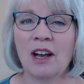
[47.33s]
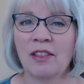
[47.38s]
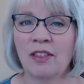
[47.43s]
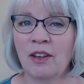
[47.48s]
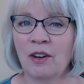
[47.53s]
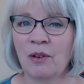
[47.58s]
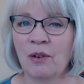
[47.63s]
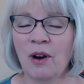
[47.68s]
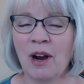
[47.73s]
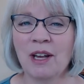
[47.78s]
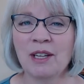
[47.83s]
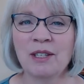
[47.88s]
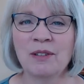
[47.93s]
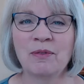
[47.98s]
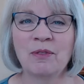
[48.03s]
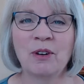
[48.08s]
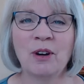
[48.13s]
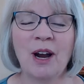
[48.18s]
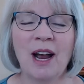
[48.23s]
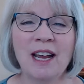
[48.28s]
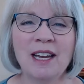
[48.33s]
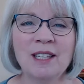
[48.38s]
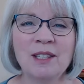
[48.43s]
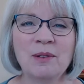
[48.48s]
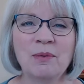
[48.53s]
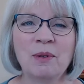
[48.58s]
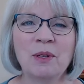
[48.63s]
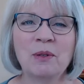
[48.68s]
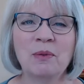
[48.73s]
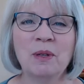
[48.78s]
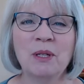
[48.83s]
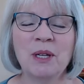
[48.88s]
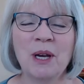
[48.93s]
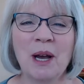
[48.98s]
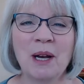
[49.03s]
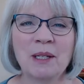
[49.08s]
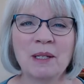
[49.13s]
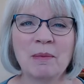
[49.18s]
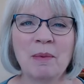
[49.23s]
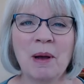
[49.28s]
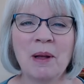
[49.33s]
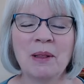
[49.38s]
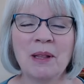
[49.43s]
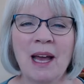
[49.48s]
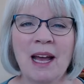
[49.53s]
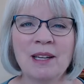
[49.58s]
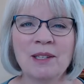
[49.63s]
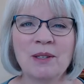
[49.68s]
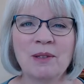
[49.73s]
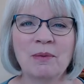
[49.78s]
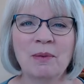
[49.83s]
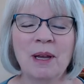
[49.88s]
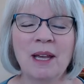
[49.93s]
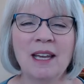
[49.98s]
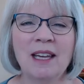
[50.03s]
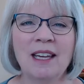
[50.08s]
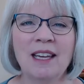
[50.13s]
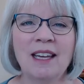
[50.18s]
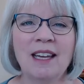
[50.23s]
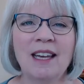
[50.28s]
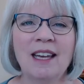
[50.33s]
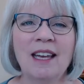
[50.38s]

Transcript: the cross of Christ, which we talked about last week.